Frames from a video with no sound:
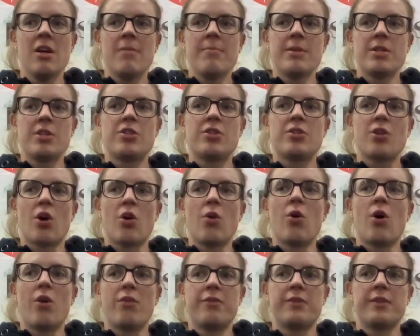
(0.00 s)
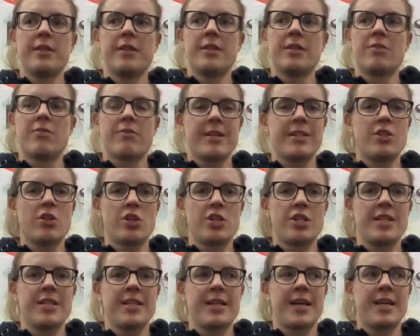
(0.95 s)
But so often the research
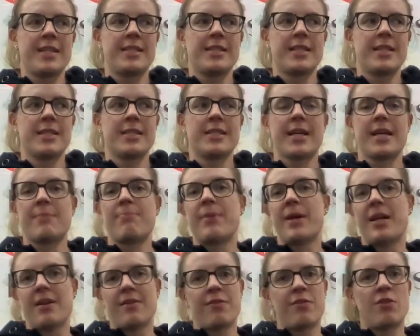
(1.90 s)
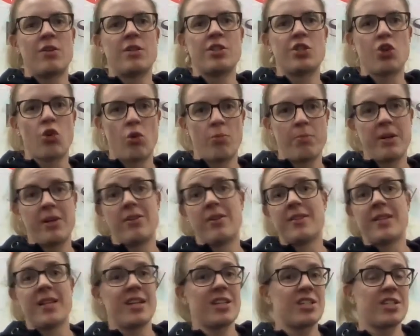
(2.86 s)
indicates that it's like better for a short period
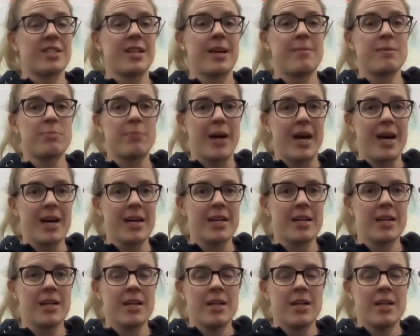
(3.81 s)
and then it just comes back.